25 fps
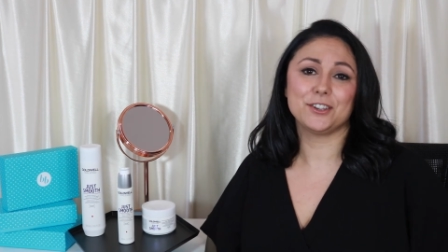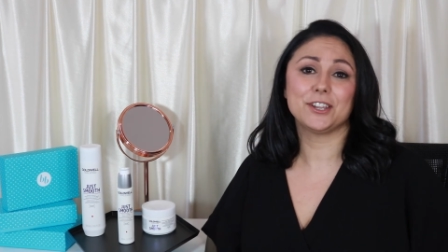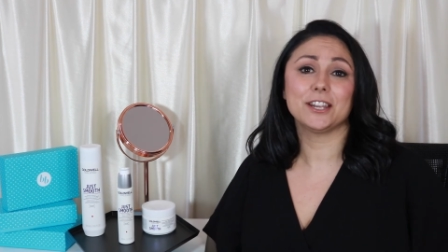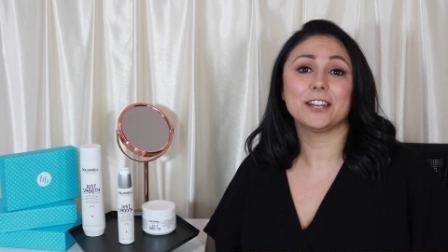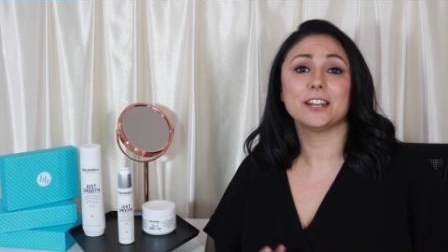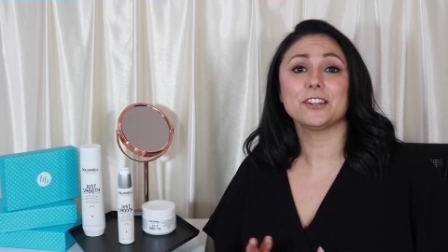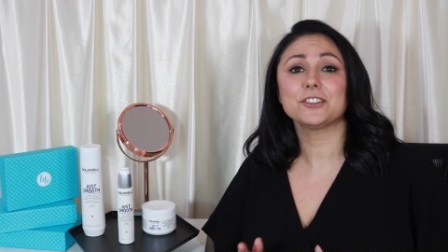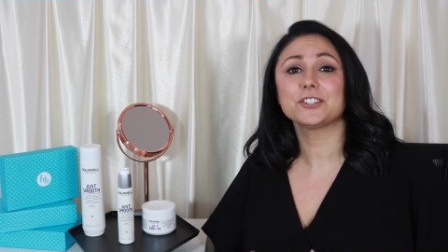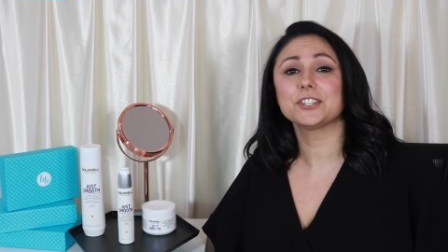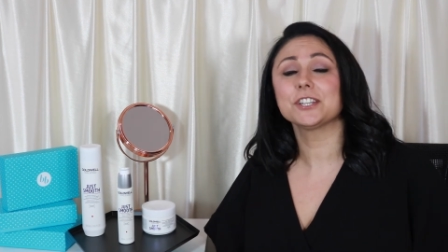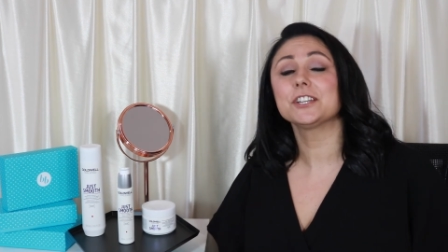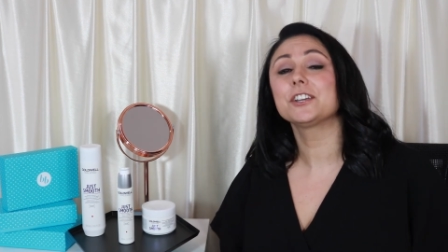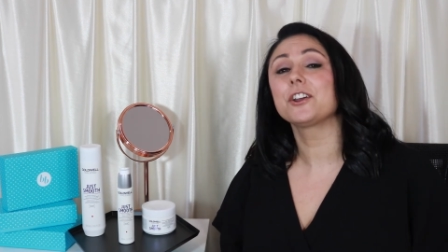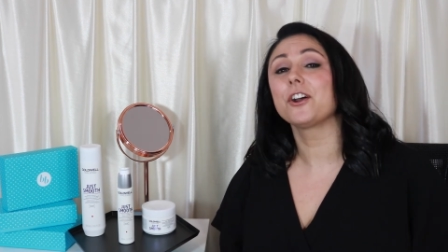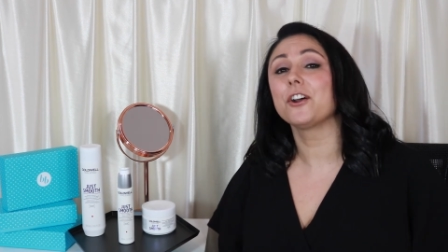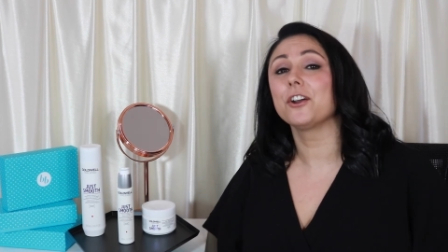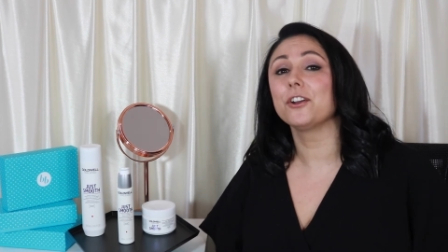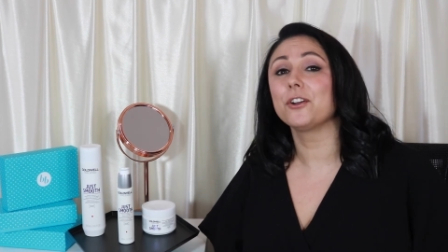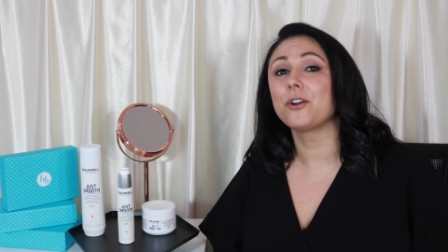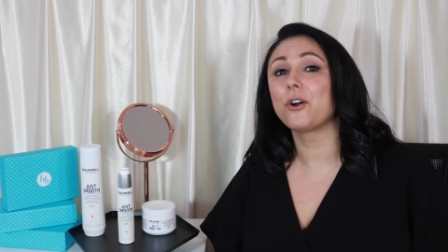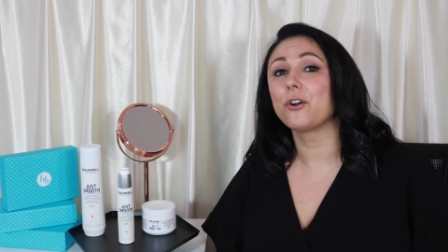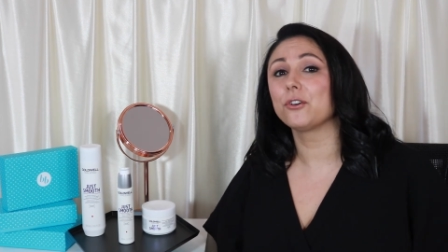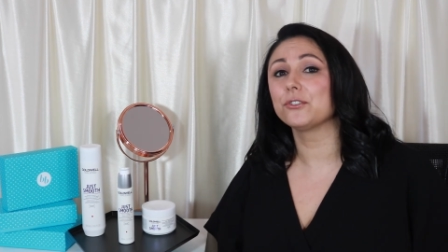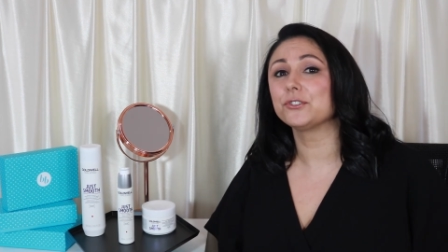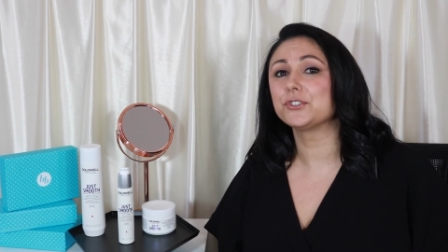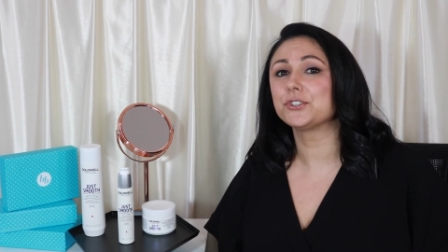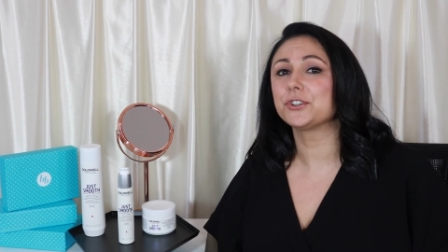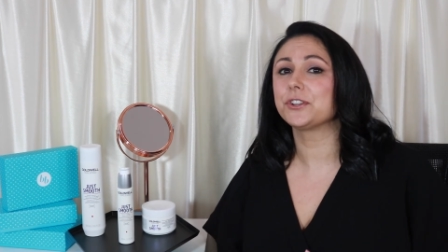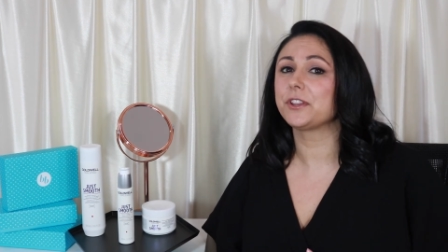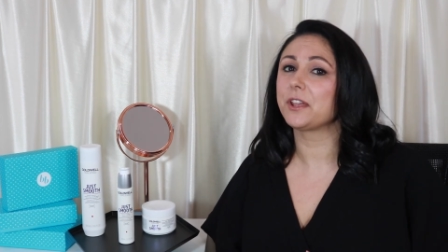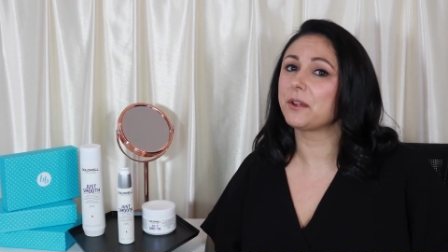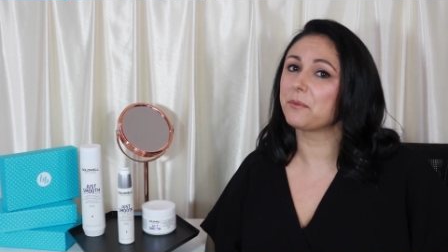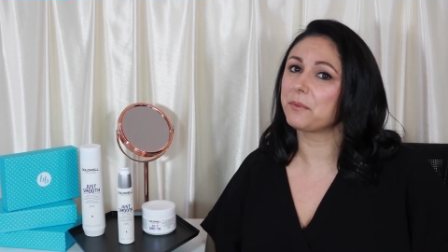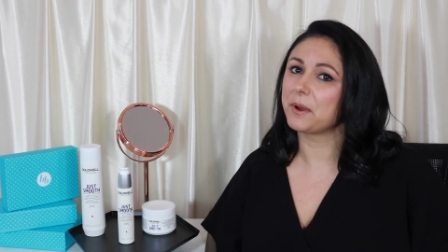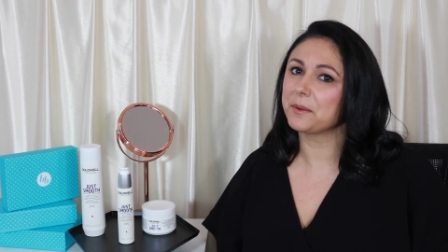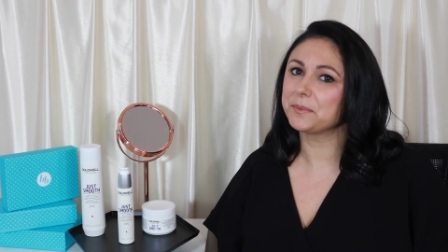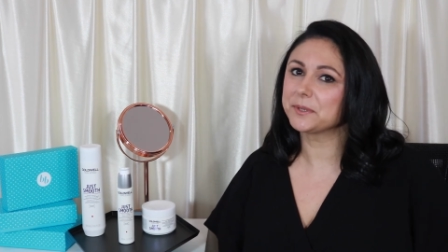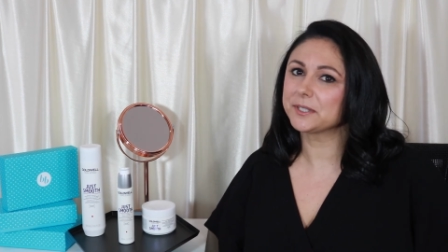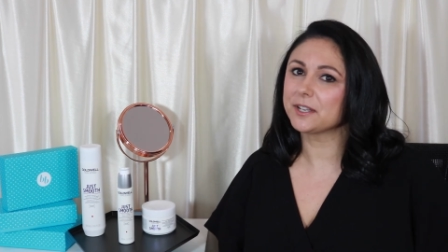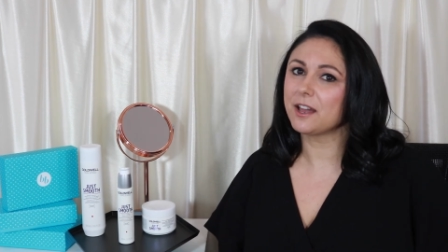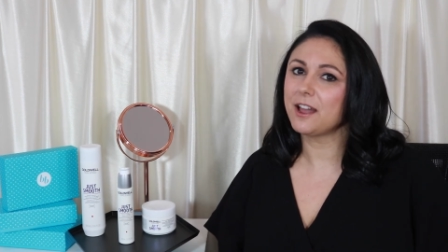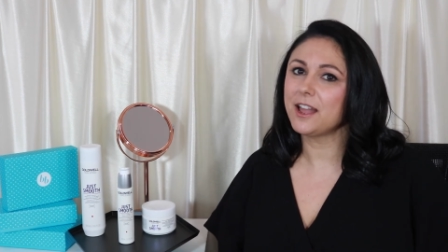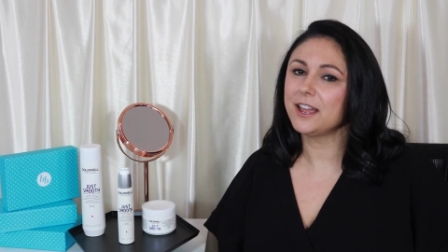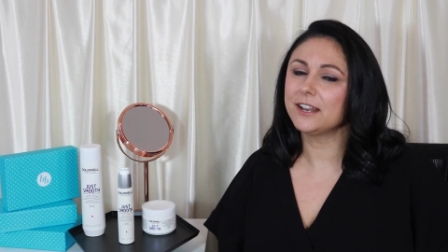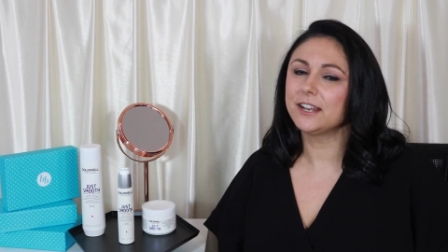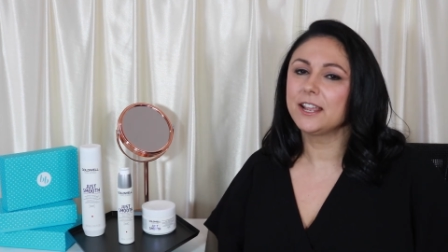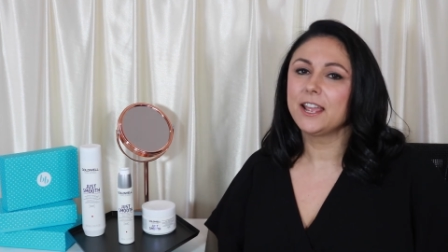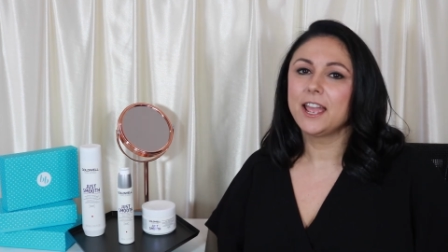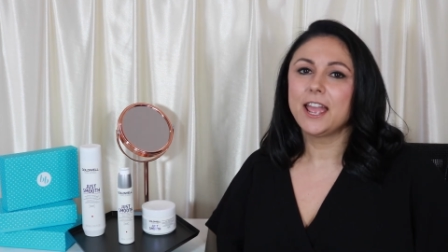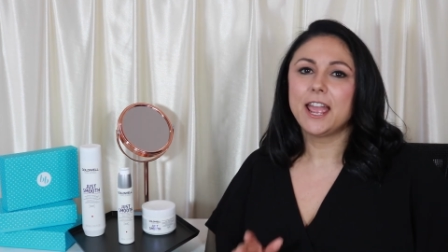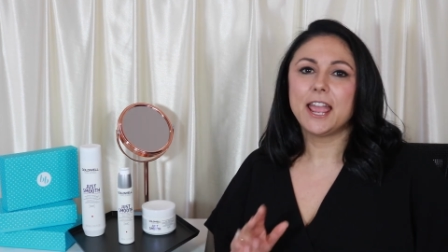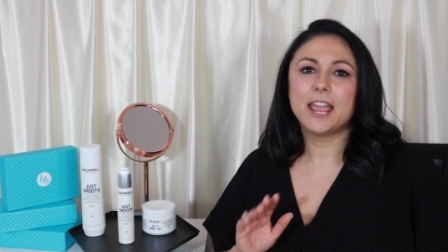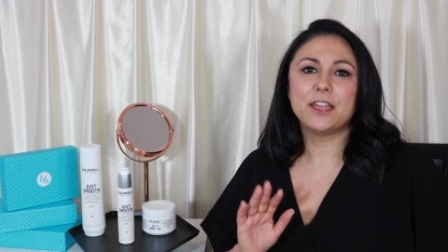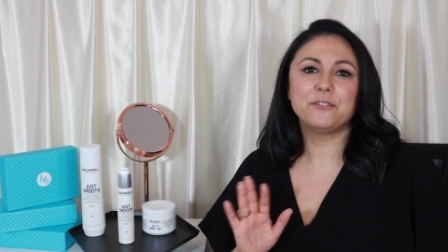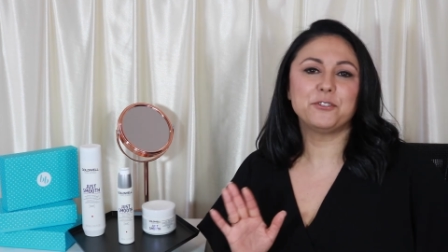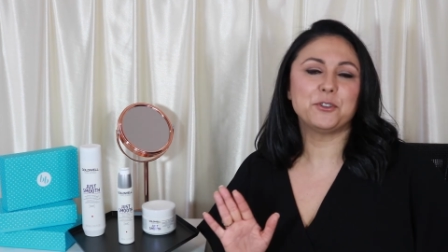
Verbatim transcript: you can actually go onto their website.